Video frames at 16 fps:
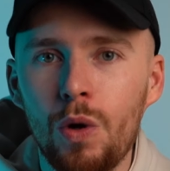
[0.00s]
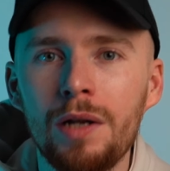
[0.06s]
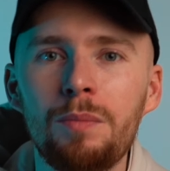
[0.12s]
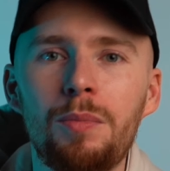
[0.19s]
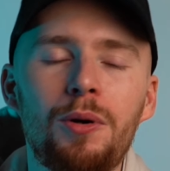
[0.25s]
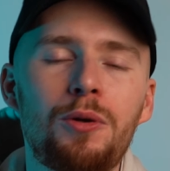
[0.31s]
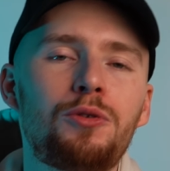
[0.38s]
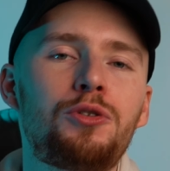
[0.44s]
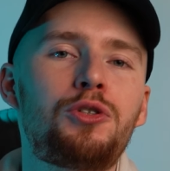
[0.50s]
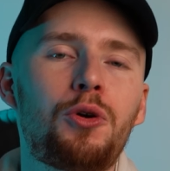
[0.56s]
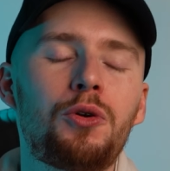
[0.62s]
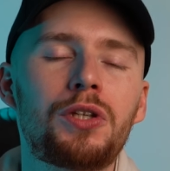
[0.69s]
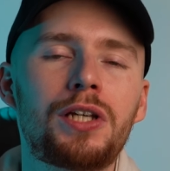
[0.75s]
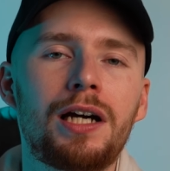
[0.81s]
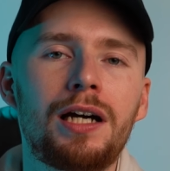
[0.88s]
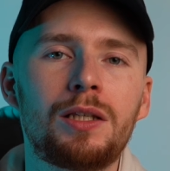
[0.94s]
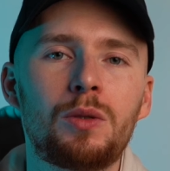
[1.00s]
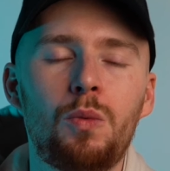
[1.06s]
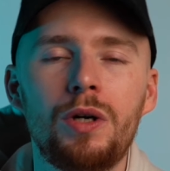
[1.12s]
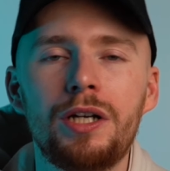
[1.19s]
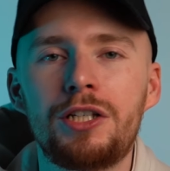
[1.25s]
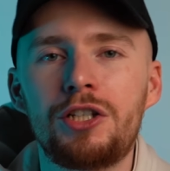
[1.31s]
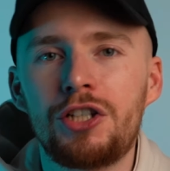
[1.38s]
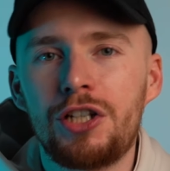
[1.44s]
one bonus shortcut
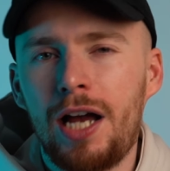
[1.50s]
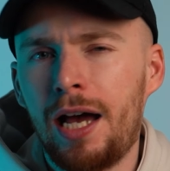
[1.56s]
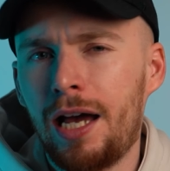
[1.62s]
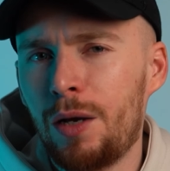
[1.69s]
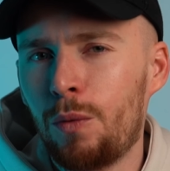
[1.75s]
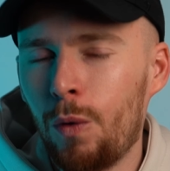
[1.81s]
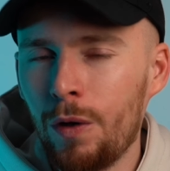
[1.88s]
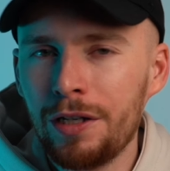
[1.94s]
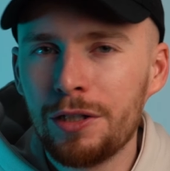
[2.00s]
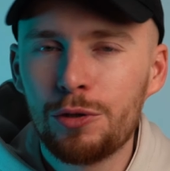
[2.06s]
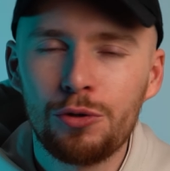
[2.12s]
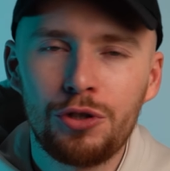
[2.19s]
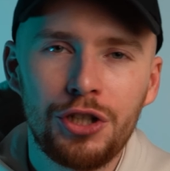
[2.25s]
which I wanted to